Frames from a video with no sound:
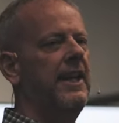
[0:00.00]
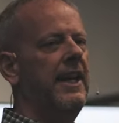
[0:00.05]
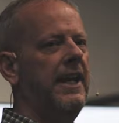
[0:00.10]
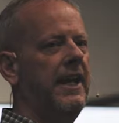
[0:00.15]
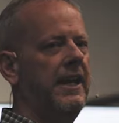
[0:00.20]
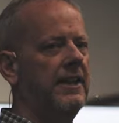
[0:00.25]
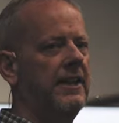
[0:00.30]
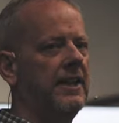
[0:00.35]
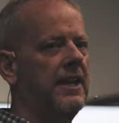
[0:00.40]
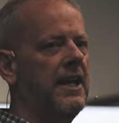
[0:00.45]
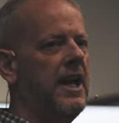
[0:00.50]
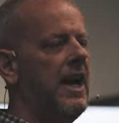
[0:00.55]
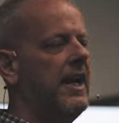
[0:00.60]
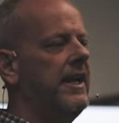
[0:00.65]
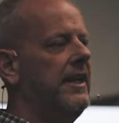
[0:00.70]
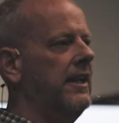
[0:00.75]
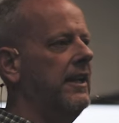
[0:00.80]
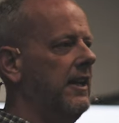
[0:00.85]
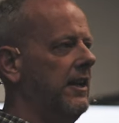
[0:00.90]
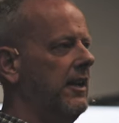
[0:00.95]
In
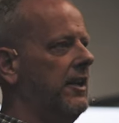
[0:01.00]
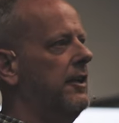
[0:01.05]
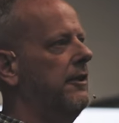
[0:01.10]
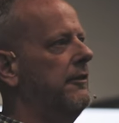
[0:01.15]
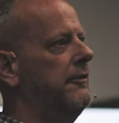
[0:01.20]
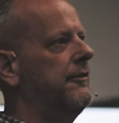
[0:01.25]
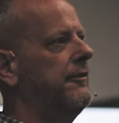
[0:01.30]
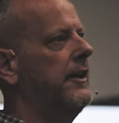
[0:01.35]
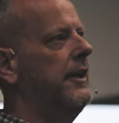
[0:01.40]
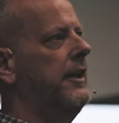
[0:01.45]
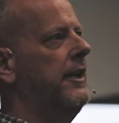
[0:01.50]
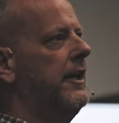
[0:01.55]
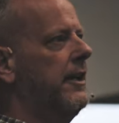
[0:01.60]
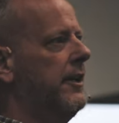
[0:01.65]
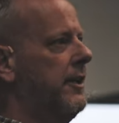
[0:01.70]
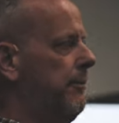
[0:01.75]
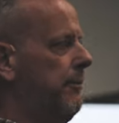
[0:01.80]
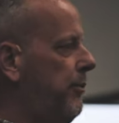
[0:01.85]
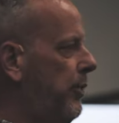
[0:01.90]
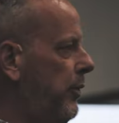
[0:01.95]
light of
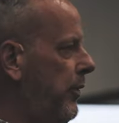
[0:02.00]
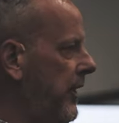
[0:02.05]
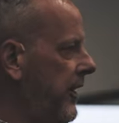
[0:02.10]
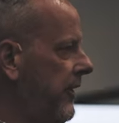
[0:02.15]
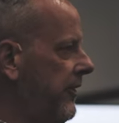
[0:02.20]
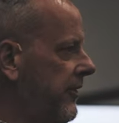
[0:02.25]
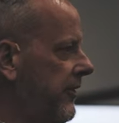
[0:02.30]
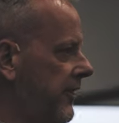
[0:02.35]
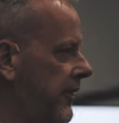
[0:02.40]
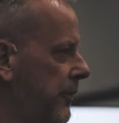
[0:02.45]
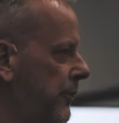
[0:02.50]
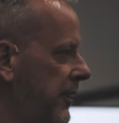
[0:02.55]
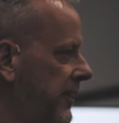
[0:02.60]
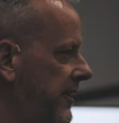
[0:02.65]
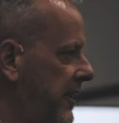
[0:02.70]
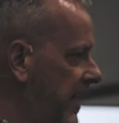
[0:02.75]
the priests that would